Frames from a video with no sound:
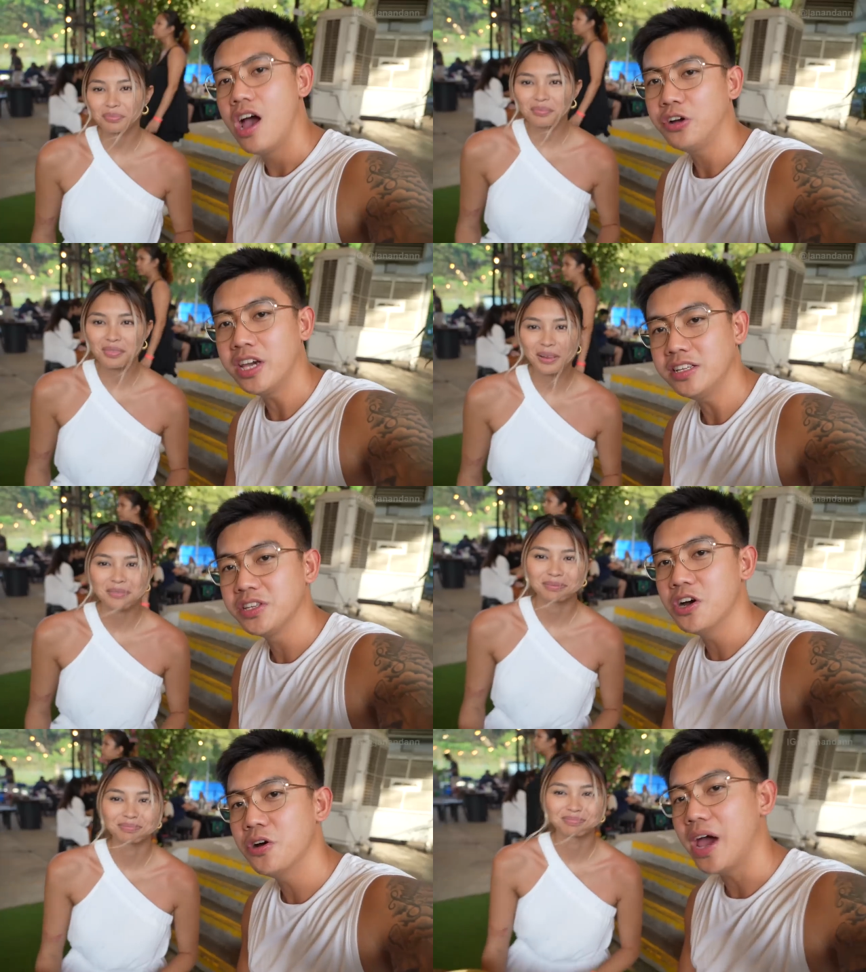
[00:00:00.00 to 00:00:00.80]
Speaker 1: Okay,
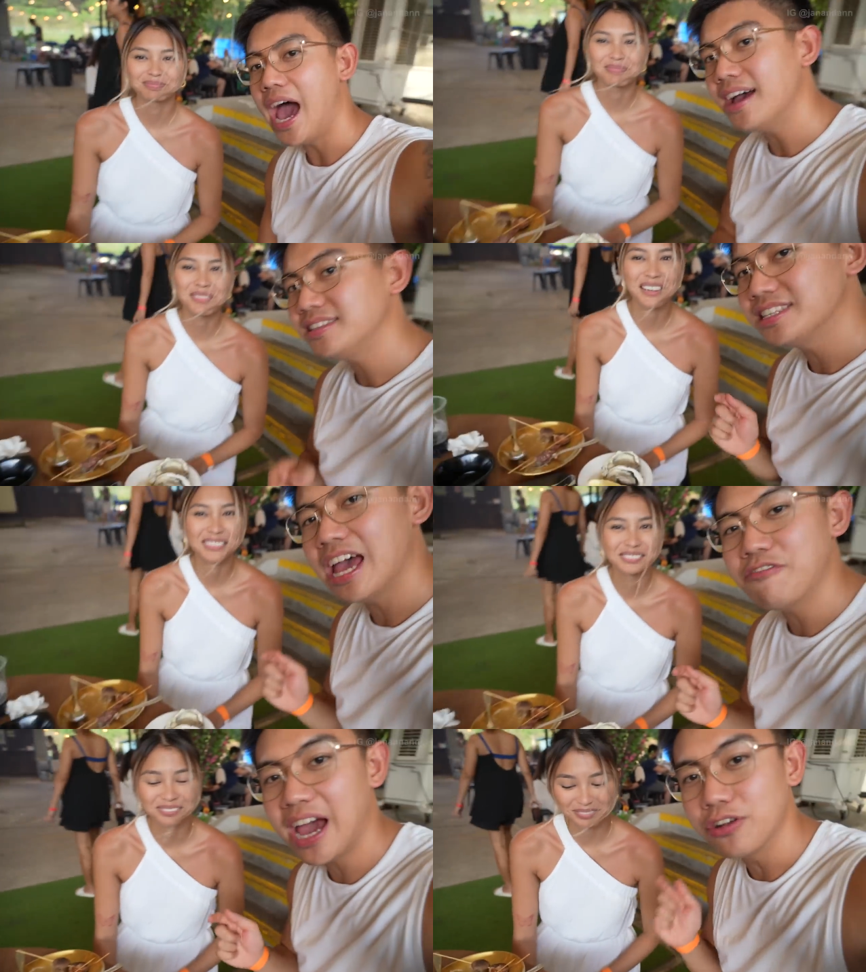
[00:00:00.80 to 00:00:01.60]
so Ann's
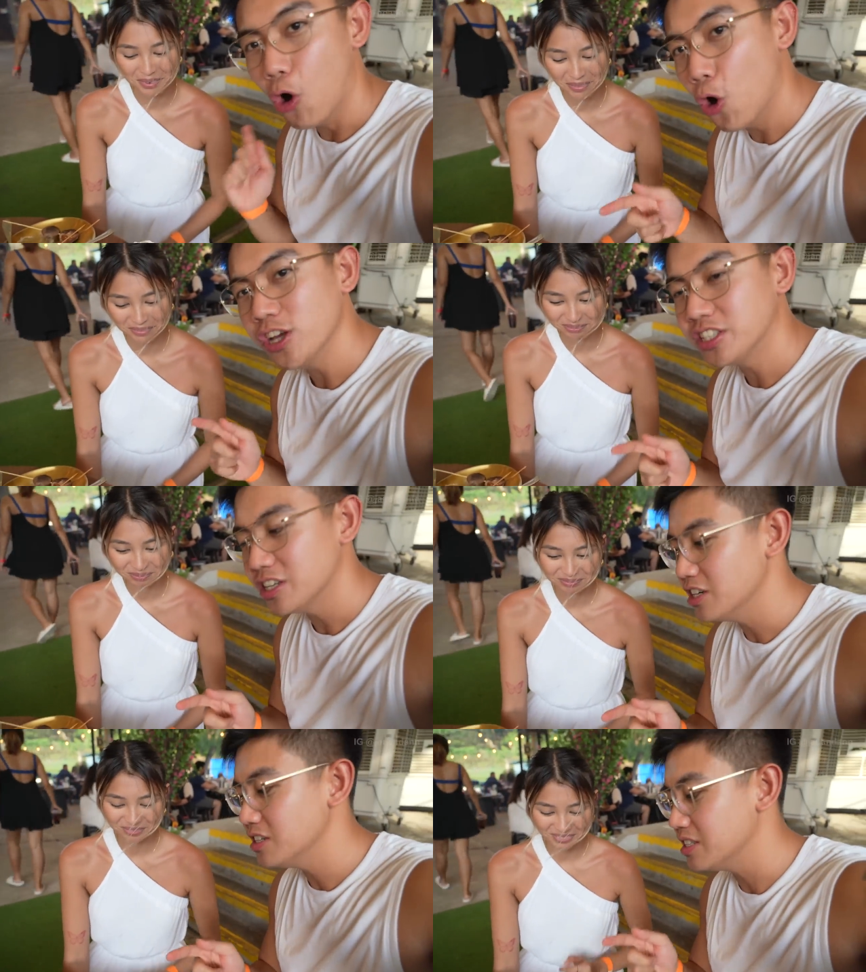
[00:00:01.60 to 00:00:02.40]
never had
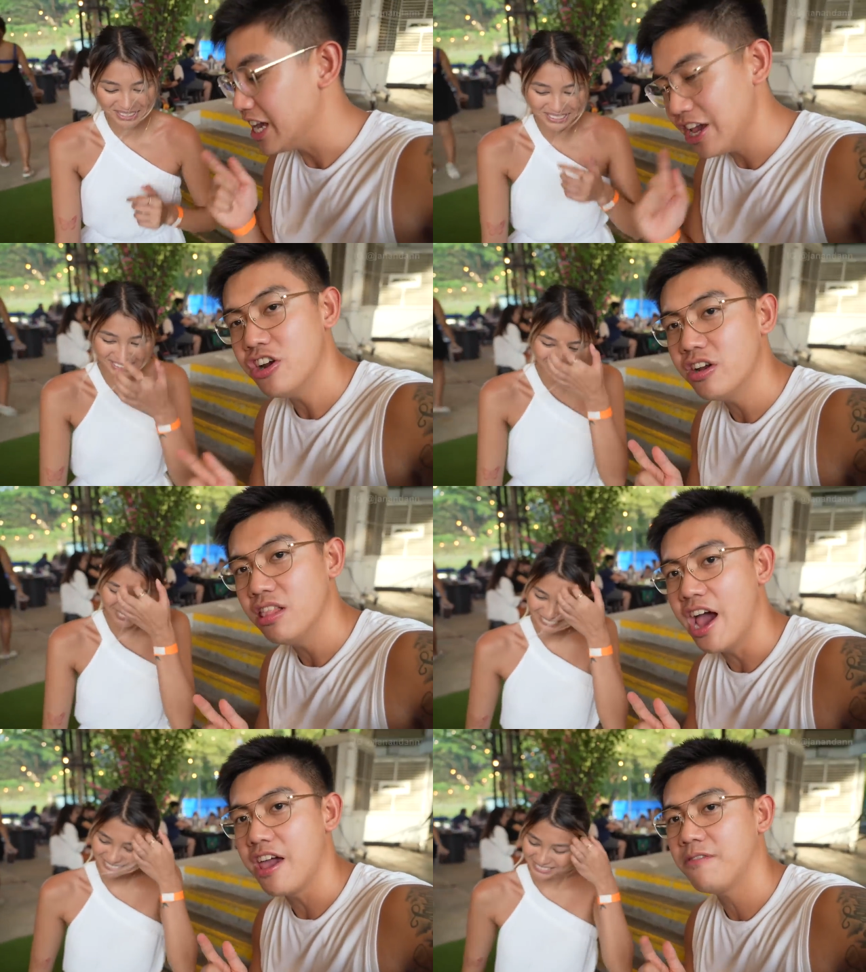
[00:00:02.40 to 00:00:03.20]
oysters in her
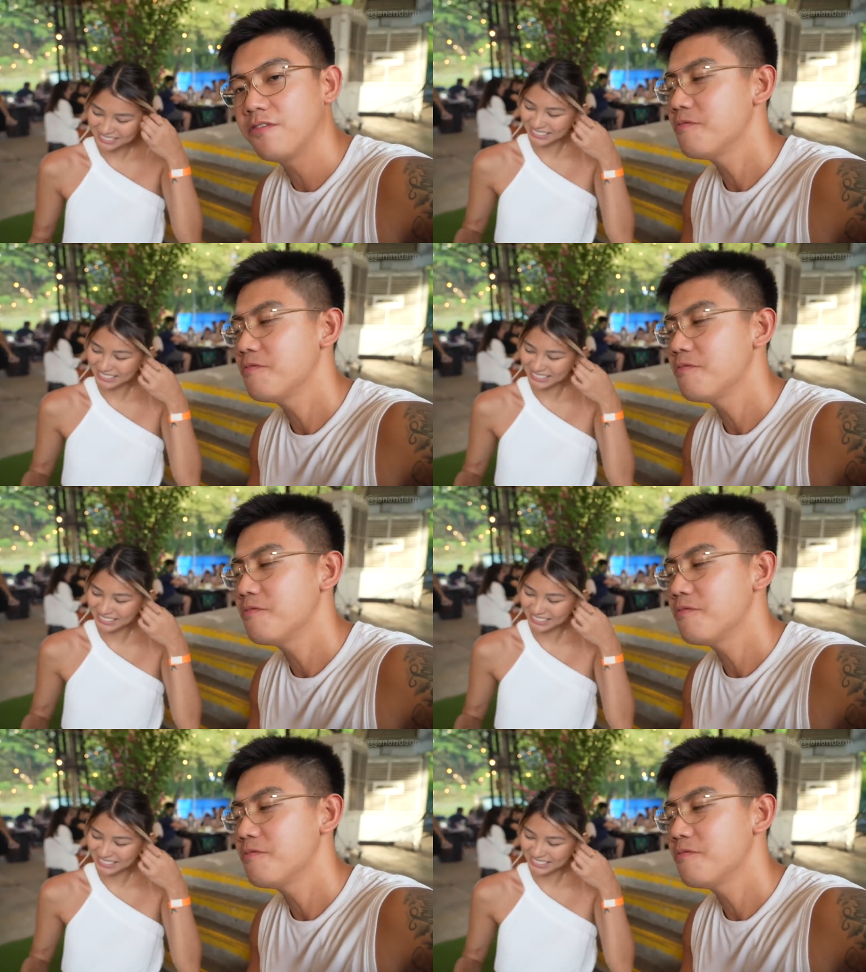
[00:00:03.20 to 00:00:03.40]
life.